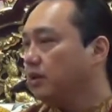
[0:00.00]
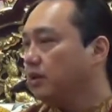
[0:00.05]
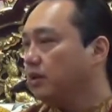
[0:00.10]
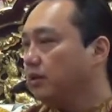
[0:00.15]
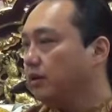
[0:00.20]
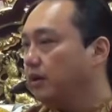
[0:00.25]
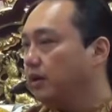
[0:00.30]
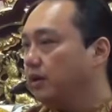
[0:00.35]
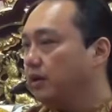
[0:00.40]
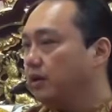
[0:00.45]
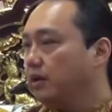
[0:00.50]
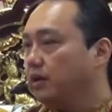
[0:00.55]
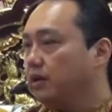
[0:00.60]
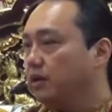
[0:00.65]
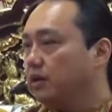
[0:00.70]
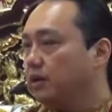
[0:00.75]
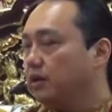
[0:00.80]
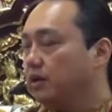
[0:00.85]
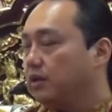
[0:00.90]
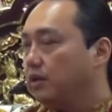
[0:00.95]
Right?
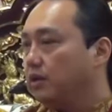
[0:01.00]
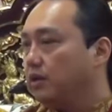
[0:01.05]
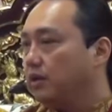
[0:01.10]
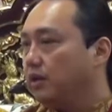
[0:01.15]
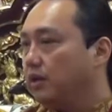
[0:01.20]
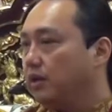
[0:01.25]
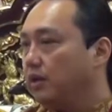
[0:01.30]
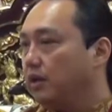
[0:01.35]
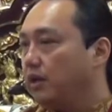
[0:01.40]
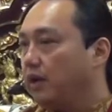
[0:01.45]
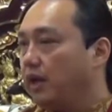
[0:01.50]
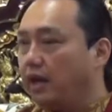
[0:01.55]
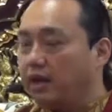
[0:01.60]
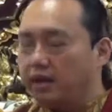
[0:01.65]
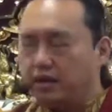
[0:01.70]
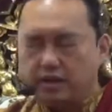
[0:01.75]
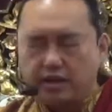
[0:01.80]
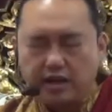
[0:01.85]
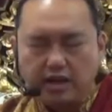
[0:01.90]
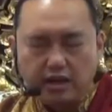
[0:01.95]

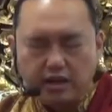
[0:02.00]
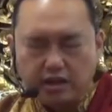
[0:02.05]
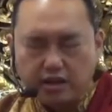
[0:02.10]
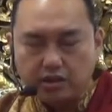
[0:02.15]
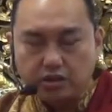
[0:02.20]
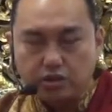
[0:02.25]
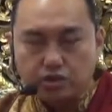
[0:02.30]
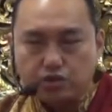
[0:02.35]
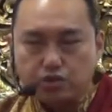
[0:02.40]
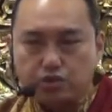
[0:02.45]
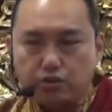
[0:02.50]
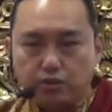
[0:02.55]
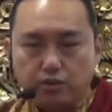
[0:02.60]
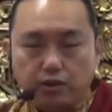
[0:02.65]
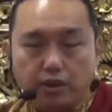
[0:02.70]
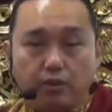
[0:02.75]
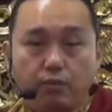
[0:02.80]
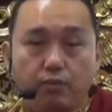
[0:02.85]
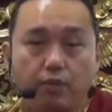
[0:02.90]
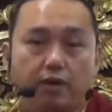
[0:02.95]
And that is
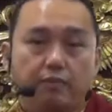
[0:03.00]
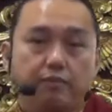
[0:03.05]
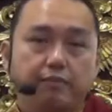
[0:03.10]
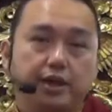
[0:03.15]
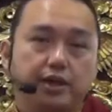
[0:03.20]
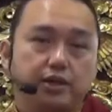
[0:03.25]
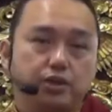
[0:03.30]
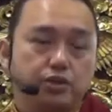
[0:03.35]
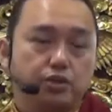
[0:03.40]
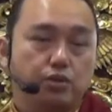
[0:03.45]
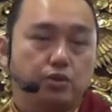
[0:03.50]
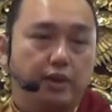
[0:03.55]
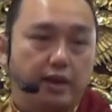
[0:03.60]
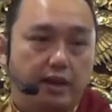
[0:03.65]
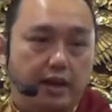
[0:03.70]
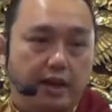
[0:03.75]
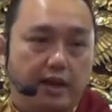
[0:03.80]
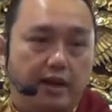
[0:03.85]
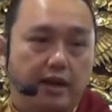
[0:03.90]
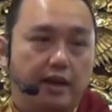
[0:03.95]
truly what makes you an
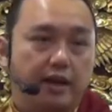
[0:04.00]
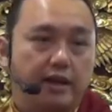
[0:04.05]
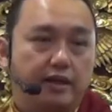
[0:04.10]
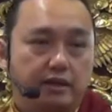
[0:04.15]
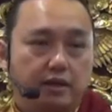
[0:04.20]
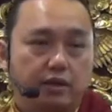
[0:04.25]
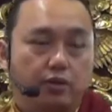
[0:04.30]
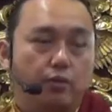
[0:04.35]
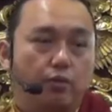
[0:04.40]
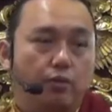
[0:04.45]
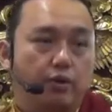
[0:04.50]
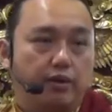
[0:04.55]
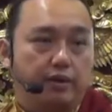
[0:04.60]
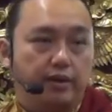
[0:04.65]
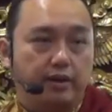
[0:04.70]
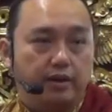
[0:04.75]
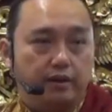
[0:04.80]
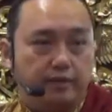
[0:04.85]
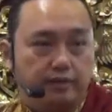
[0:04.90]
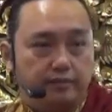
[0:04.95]
enlightened
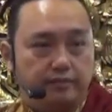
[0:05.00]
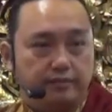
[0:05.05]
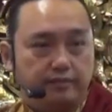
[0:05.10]
warrior.